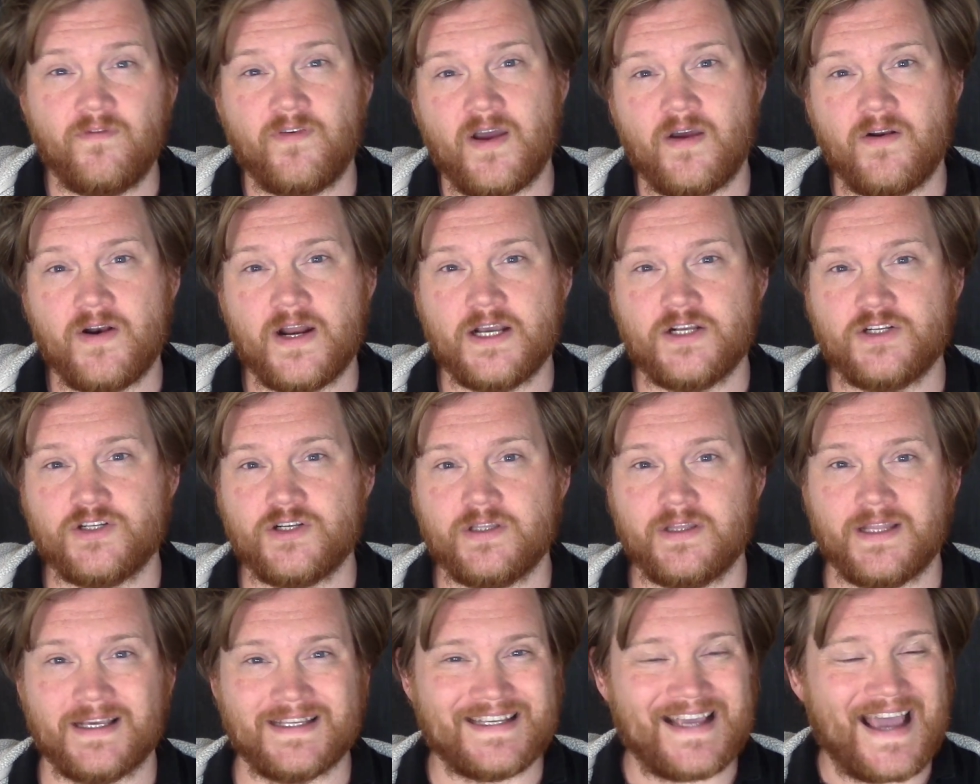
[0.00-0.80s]

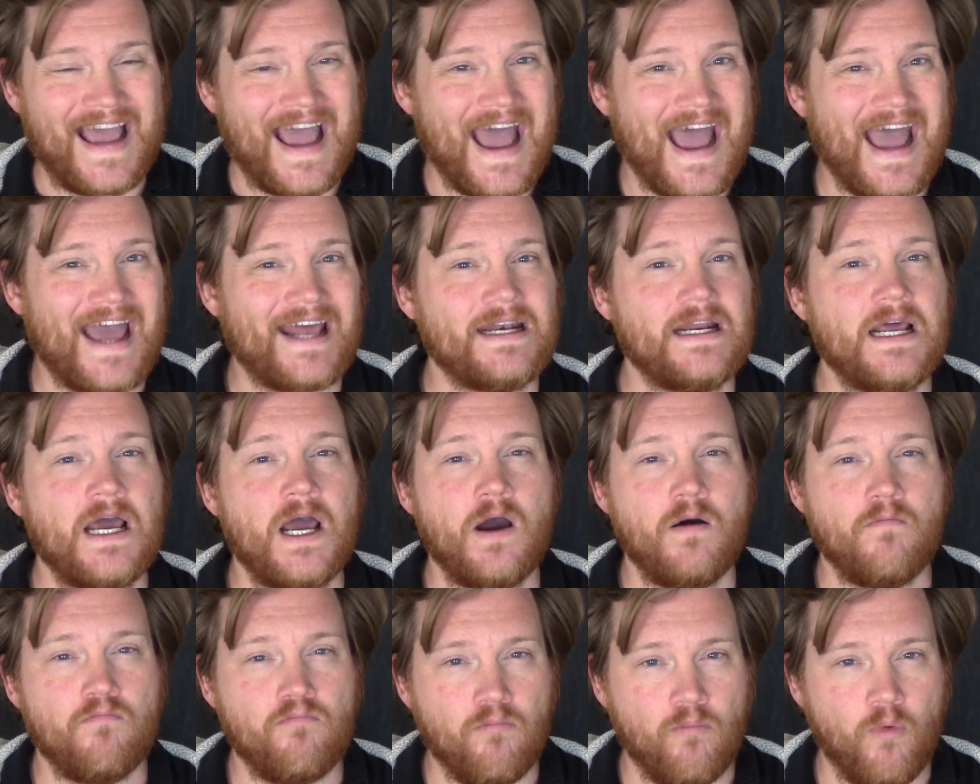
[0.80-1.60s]
Foundation? That's at
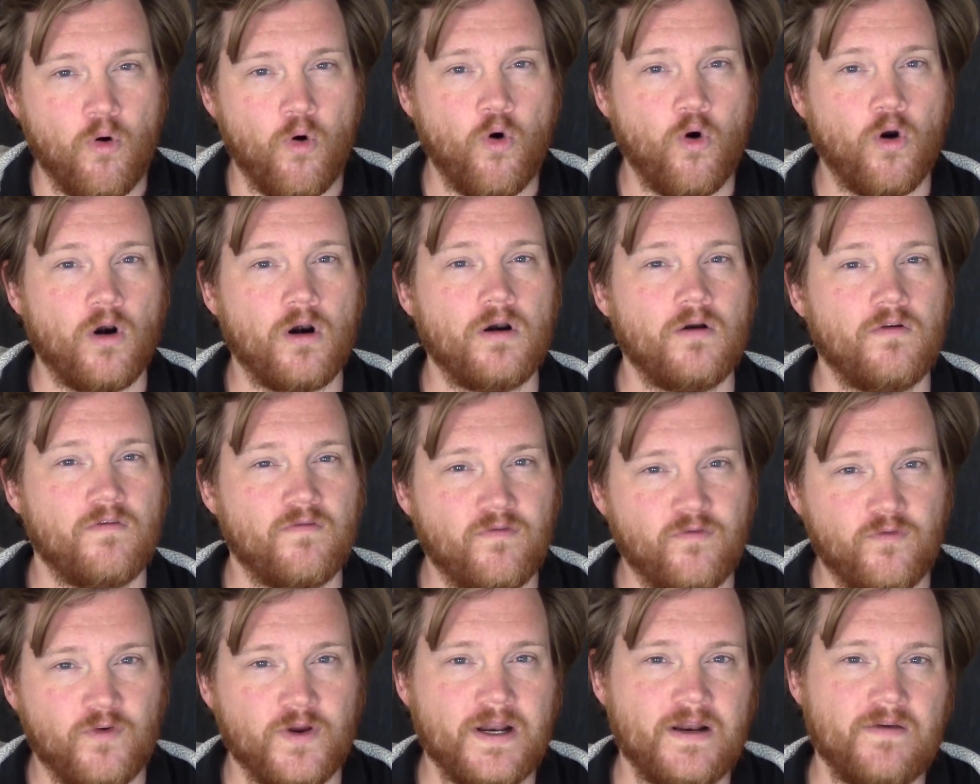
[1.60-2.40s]
More
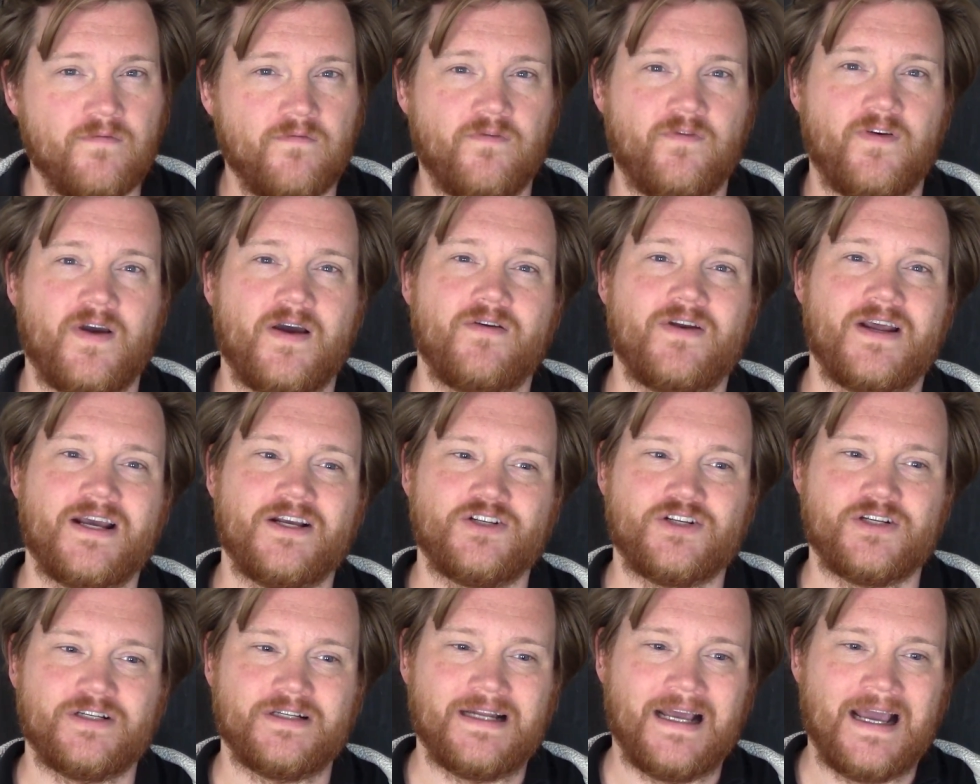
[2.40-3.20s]
Freedom
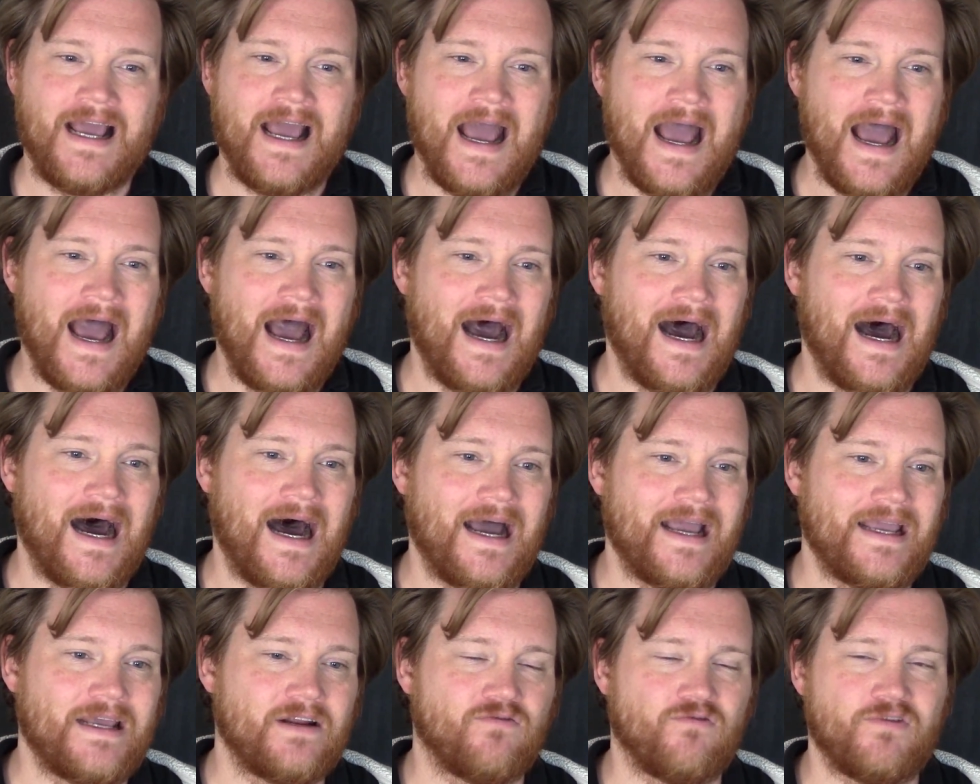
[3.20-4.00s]
Foundation.
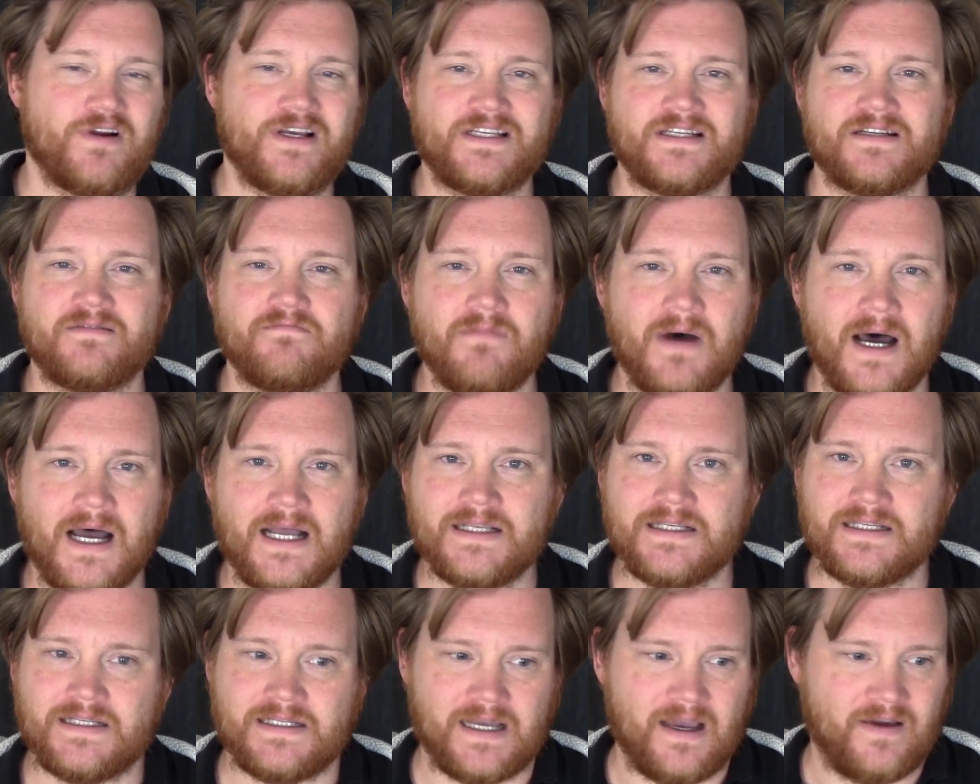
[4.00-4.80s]
In recent
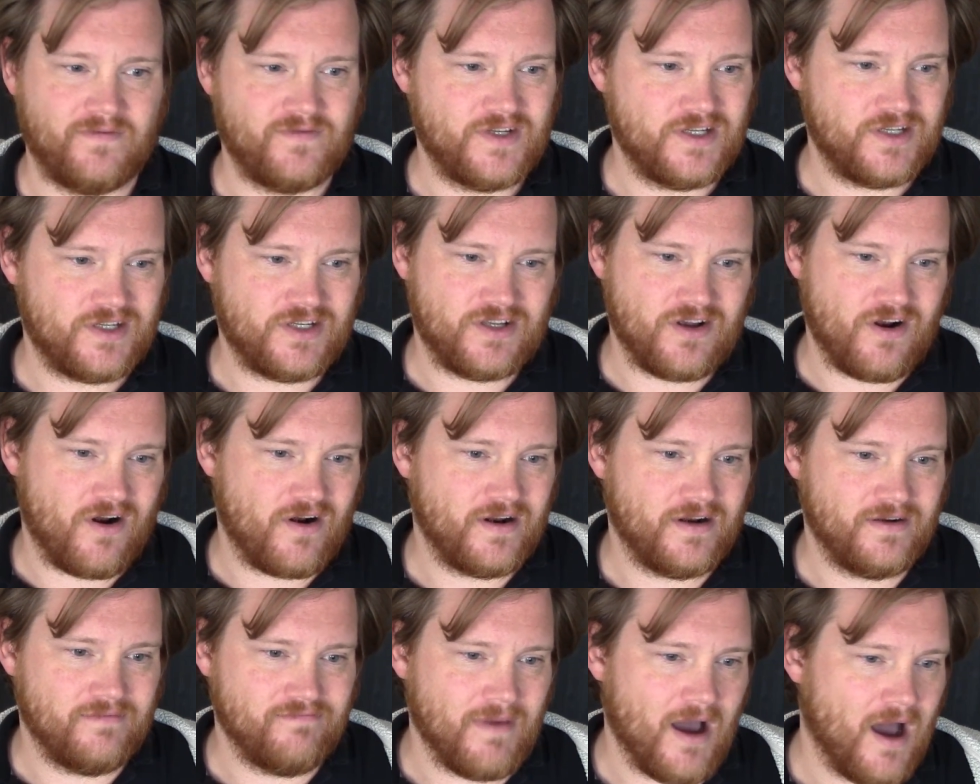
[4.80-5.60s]
months, I've just
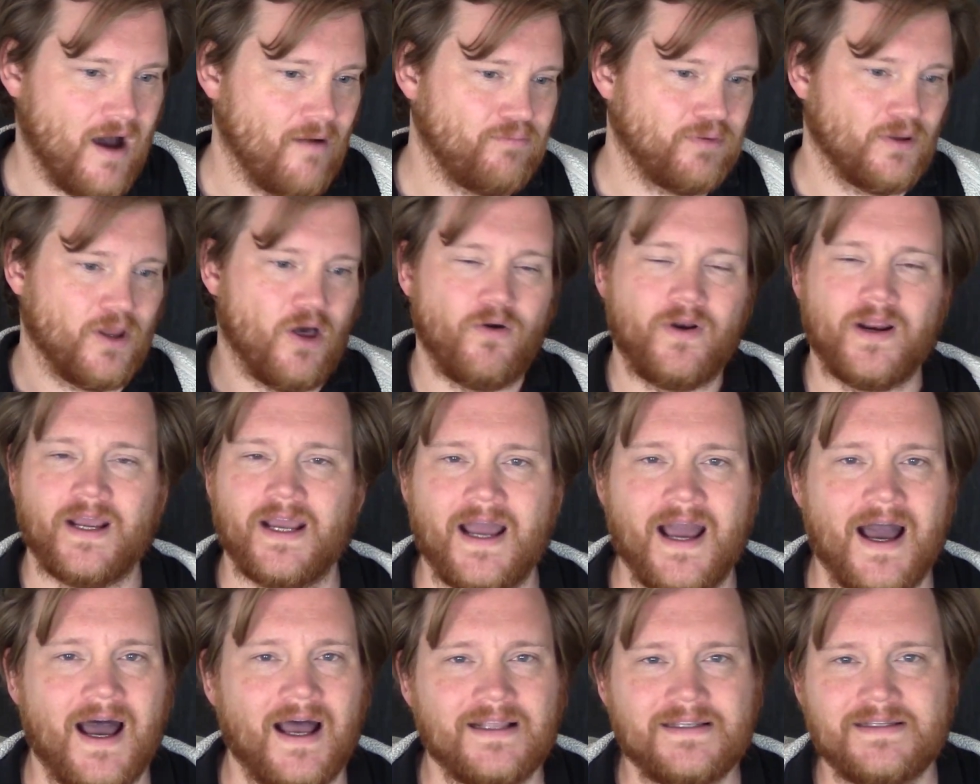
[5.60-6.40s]
started
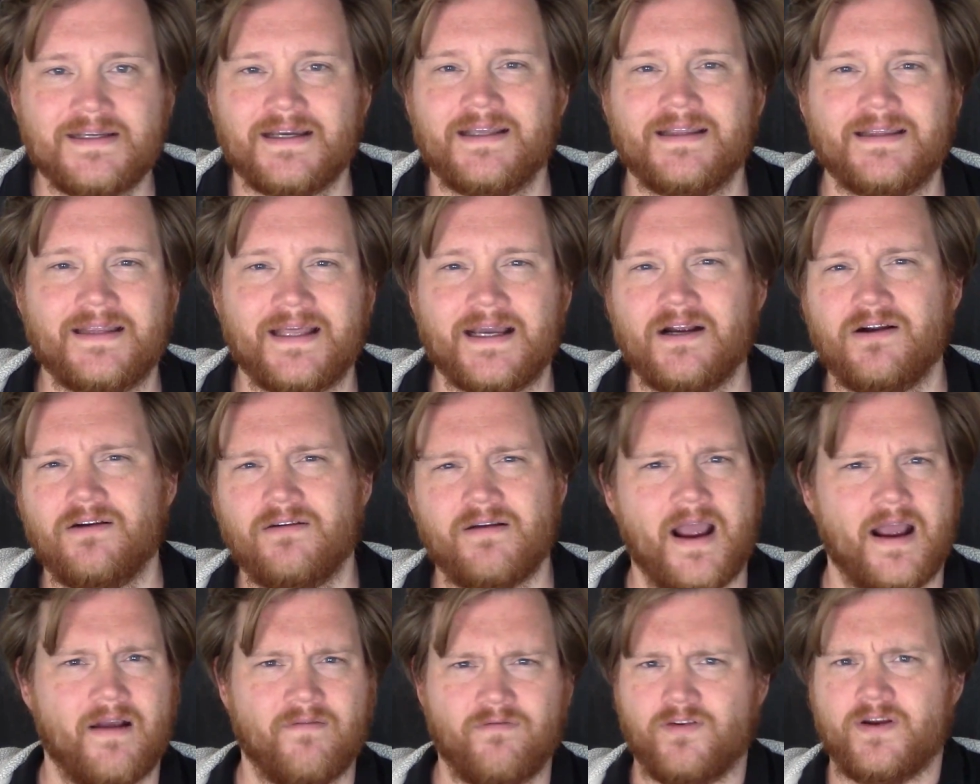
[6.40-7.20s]
uploading content
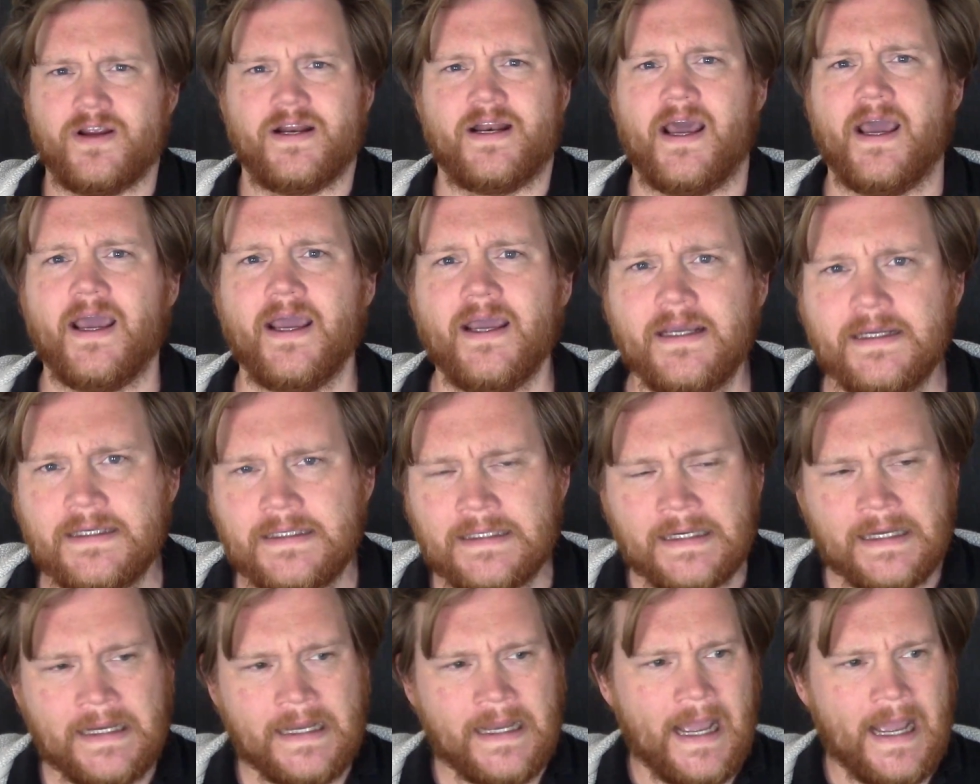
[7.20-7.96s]
there every day.